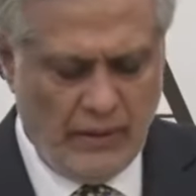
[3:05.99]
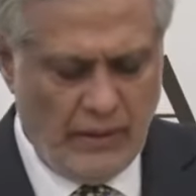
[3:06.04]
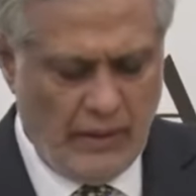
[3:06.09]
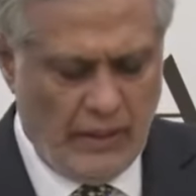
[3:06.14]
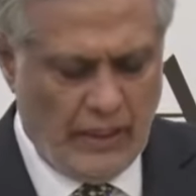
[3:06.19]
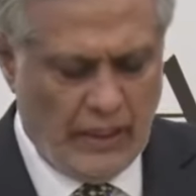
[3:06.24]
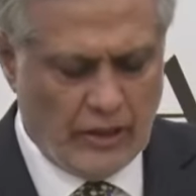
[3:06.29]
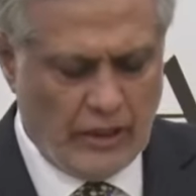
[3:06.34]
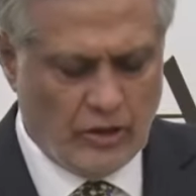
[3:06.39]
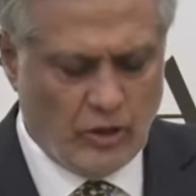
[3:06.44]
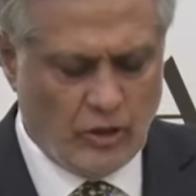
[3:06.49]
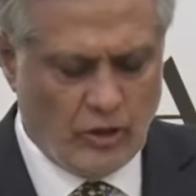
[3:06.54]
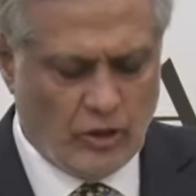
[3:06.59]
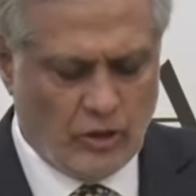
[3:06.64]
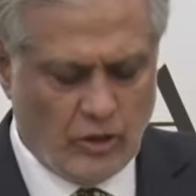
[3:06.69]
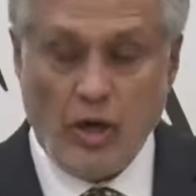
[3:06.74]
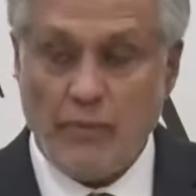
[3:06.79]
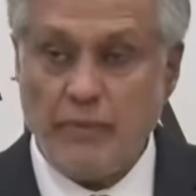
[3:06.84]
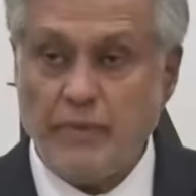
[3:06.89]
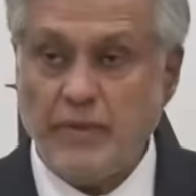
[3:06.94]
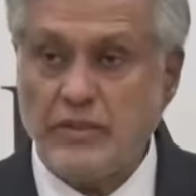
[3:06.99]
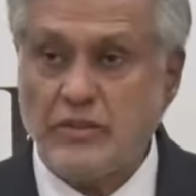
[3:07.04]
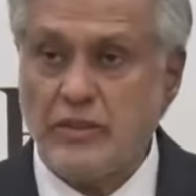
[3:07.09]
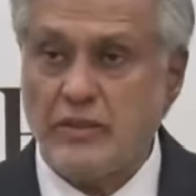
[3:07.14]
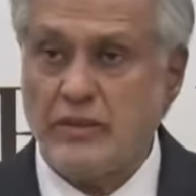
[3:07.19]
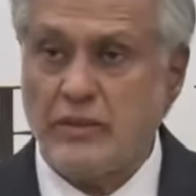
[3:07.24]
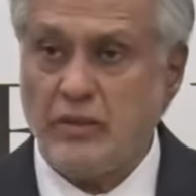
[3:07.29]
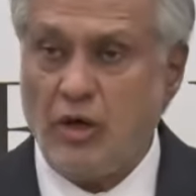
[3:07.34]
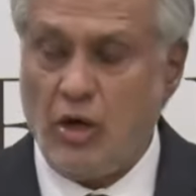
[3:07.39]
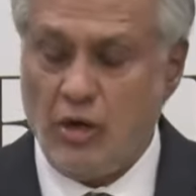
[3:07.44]
Economic Cooperation
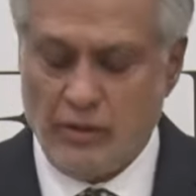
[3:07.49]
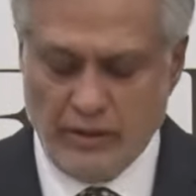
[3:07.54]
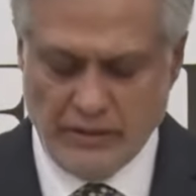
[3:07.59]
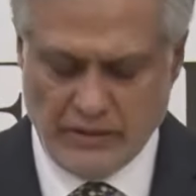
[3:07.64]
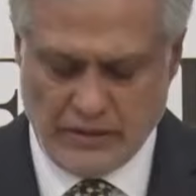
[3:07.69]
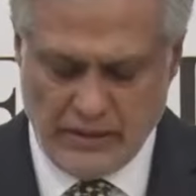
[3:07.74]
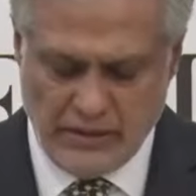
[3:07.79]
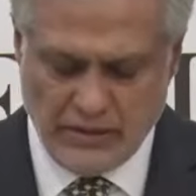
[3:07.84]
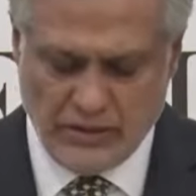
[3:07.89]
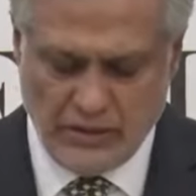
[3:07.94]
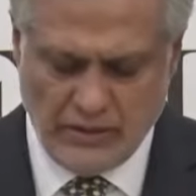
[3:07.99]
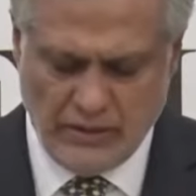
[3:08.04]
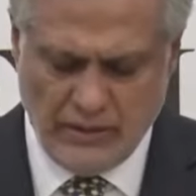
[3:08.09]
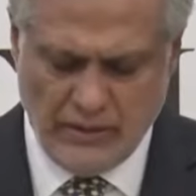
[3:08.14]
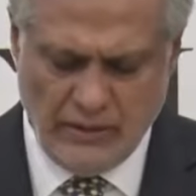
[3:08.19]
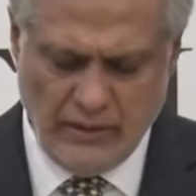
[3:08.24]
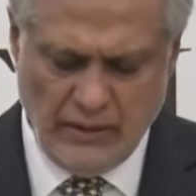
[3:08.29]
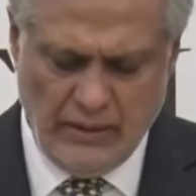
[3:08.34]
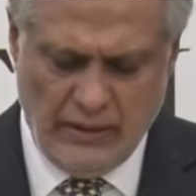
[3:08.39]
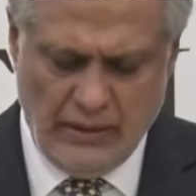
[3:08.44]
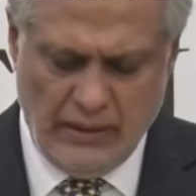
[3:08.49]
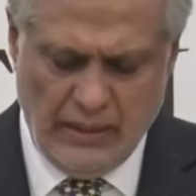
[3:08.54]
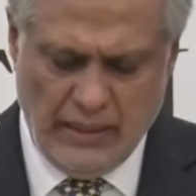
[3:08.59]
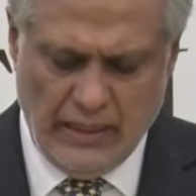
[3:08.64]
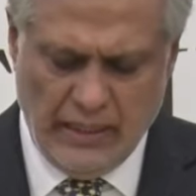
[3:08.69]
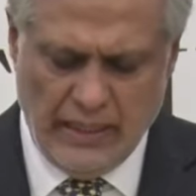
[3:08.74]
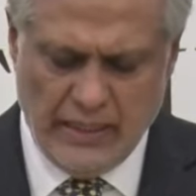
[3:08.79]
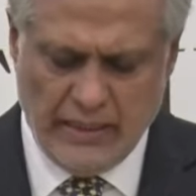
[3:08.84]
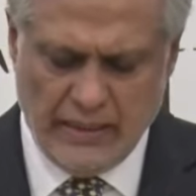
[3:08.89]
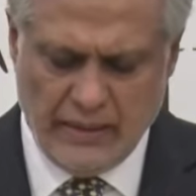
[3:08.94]
Organization,
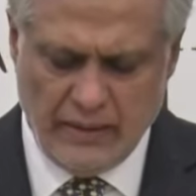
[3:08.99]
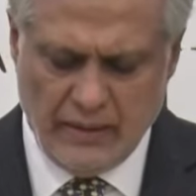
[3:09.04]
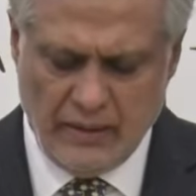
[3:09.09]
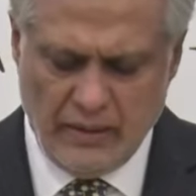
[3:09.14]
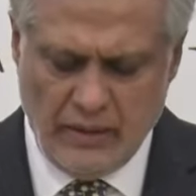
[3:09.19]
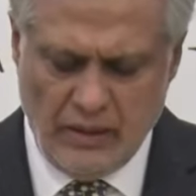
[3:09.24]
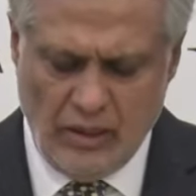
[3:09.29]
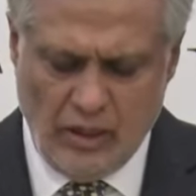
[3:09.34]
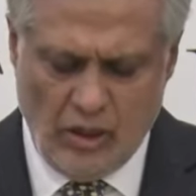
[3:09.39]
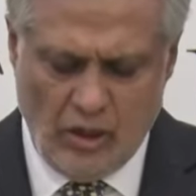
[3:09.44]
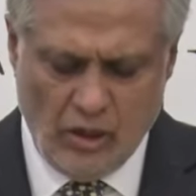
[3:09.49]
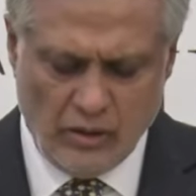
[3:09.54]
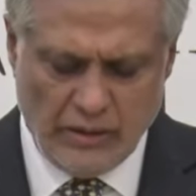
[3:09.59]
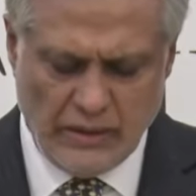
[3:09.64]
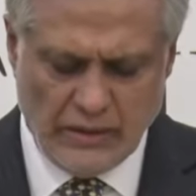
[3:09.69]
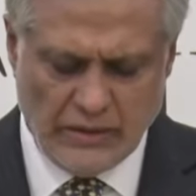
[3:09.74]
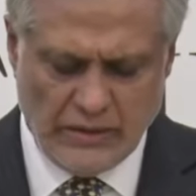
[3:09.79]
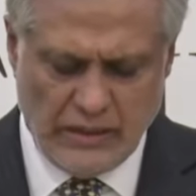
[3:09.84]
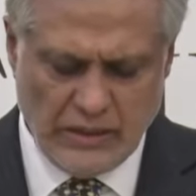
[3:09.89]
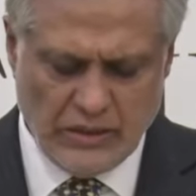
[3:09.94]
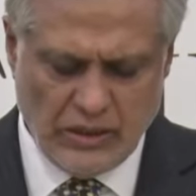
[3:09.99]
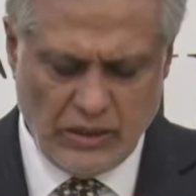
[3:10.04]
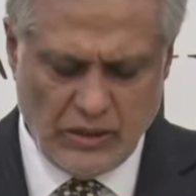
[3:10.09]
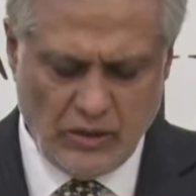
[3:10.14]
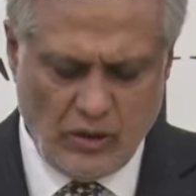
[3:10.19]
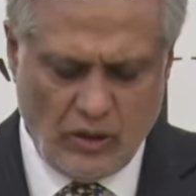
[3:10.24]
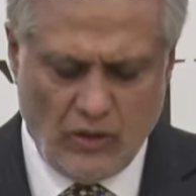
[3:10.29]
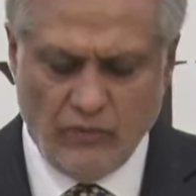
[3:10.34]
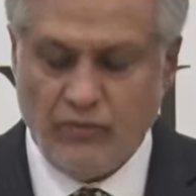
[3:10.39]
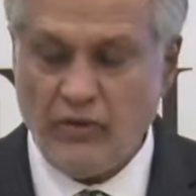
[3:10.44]
and Organization
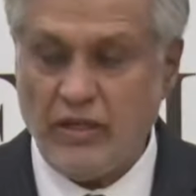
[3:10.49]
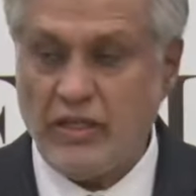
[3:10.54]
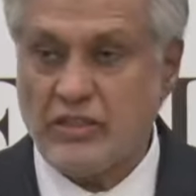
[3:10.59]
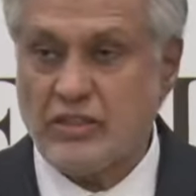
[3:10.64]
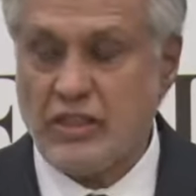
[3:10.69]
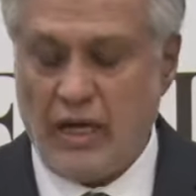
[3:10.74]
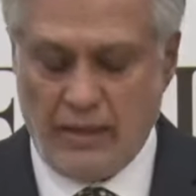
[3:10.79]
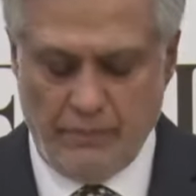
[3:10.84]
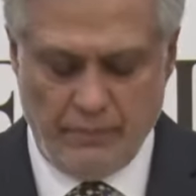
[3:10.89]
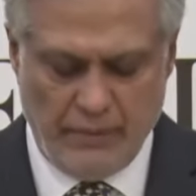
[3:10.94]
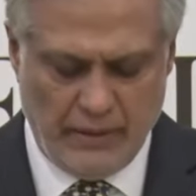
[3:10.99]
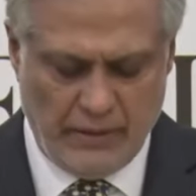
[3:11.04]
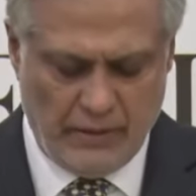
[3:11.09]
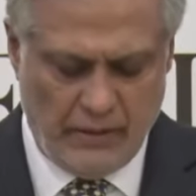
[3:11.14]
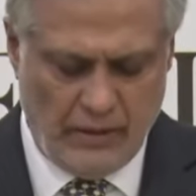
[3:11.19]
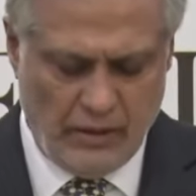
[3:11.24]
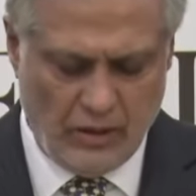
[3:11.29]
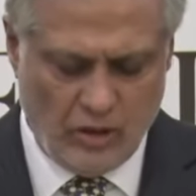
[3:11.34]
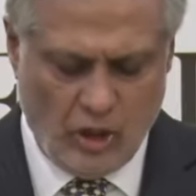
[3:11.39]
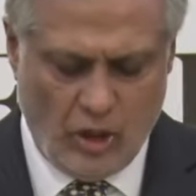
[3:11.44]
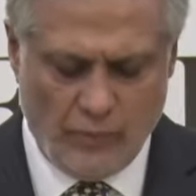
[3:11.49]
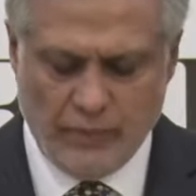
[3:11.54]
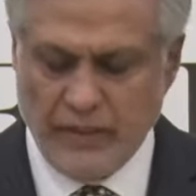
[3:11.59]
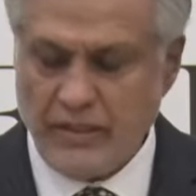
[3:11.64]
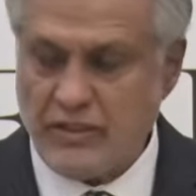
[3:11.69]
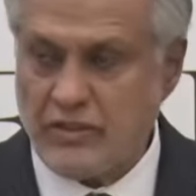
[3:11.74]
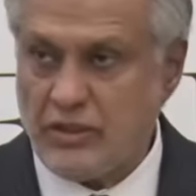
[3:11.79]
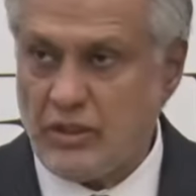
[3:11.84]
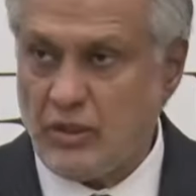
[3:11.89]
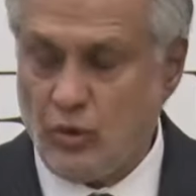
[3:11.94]
of Islamic
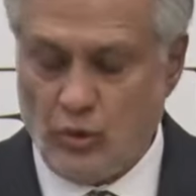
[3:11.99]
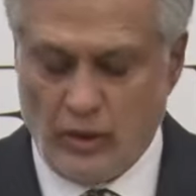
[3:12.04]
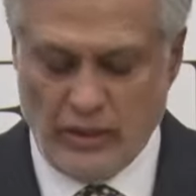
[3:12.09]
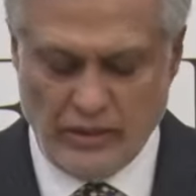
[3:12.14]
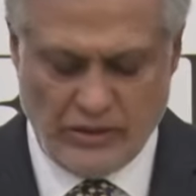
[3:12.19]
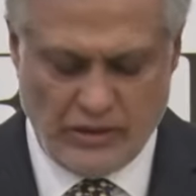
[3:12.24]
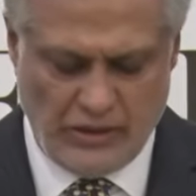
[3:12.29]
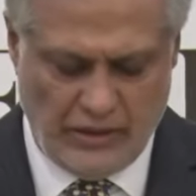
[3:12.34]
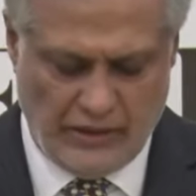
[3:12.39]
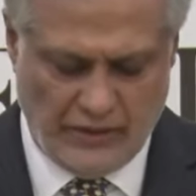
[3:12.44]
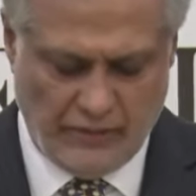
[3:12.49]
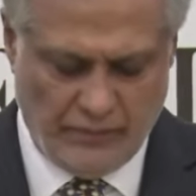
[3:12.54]
Cooperation, OIC.